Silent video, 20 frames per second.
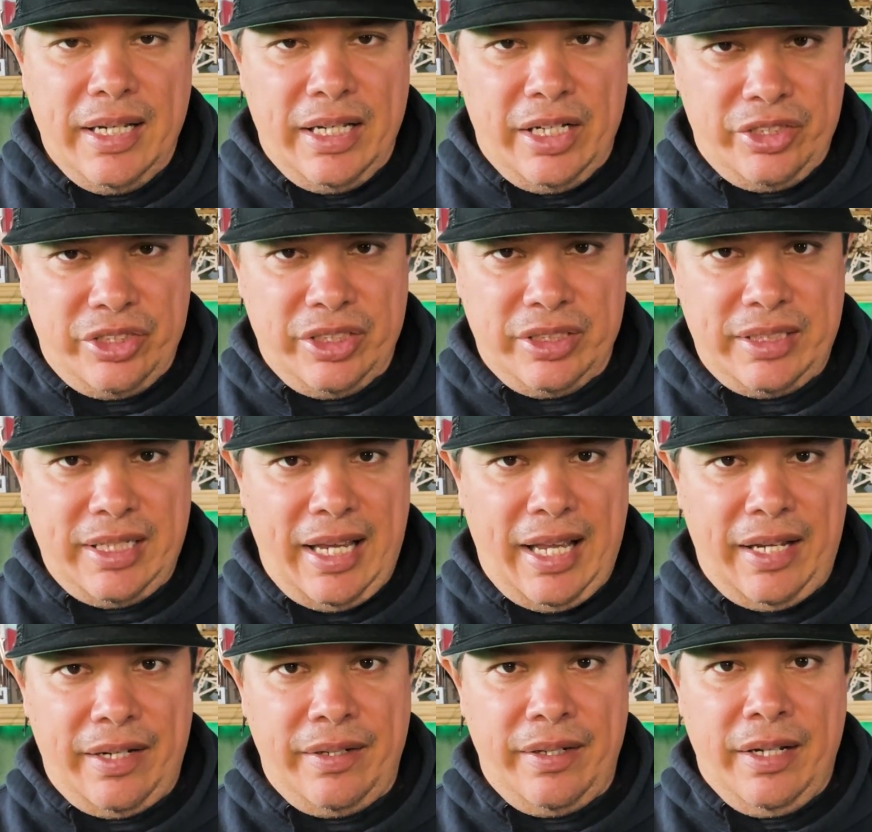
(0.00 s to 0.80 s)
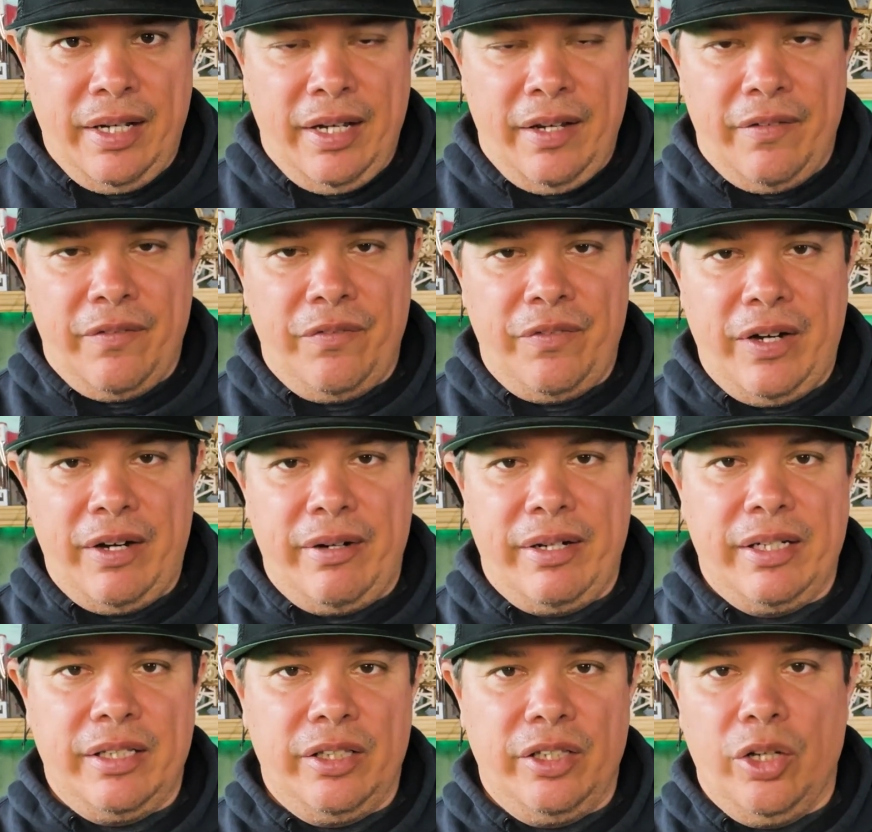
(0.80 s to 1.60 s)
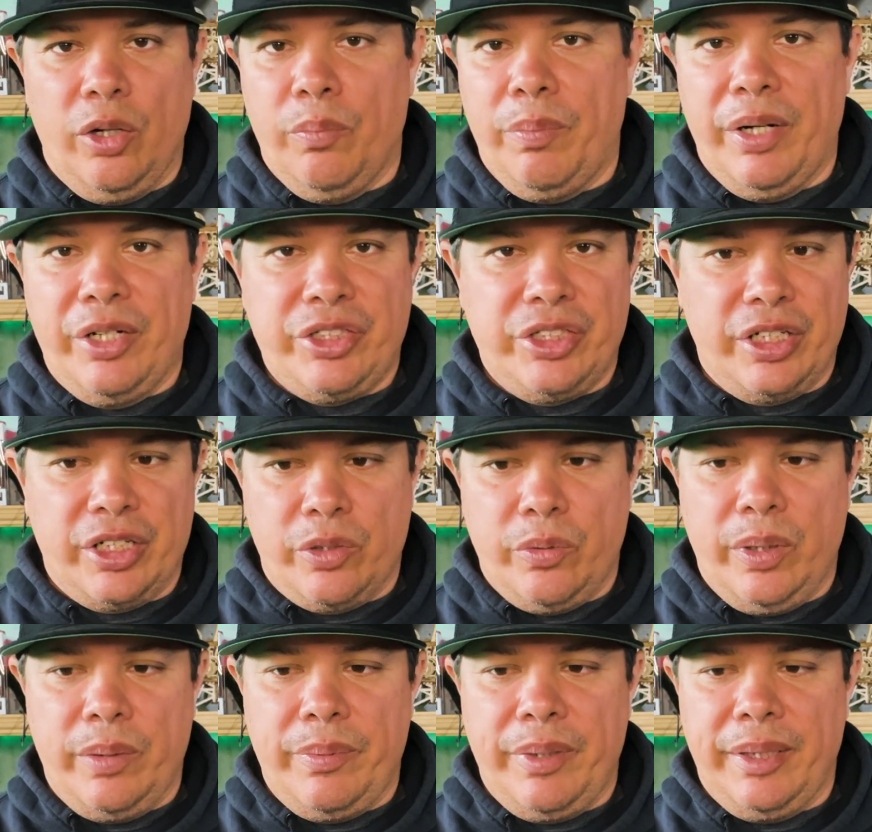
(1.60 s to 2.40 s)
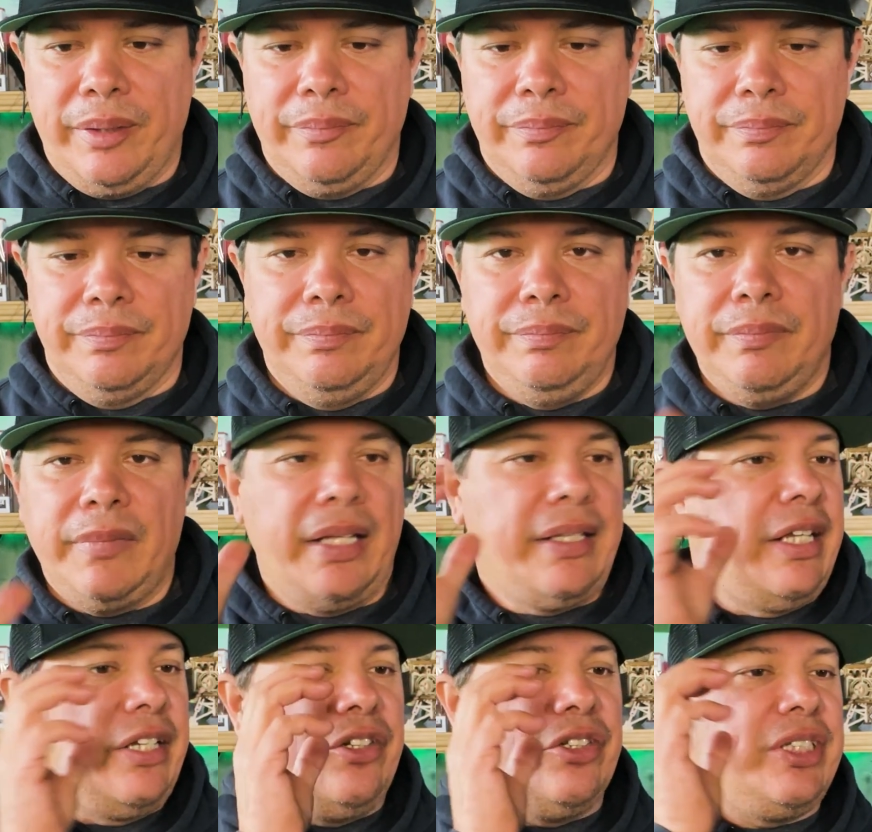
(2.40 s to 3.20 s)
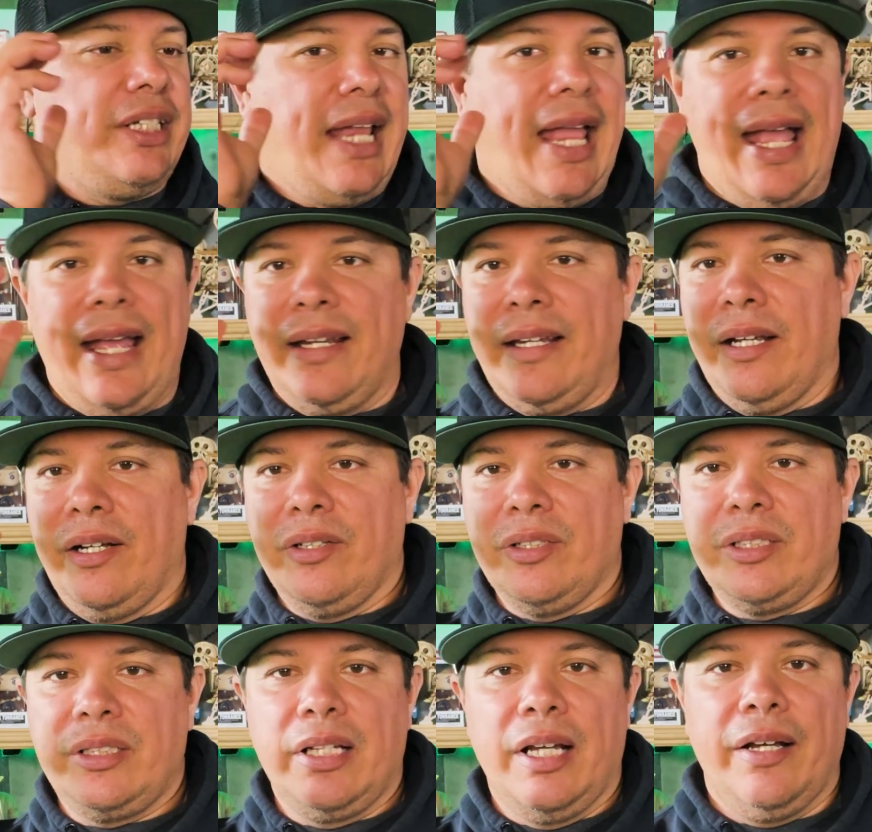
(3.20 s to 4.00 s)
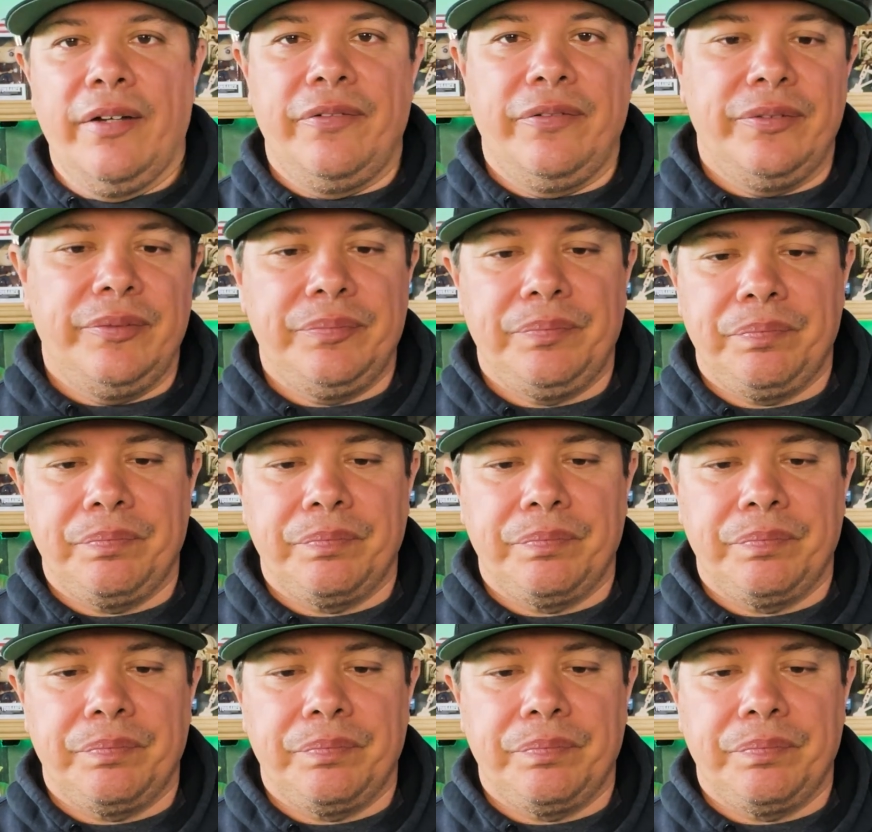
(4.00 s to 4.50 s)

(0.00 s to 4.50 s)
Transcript: It's just they had very low budget equipment. And then you see handheld stuff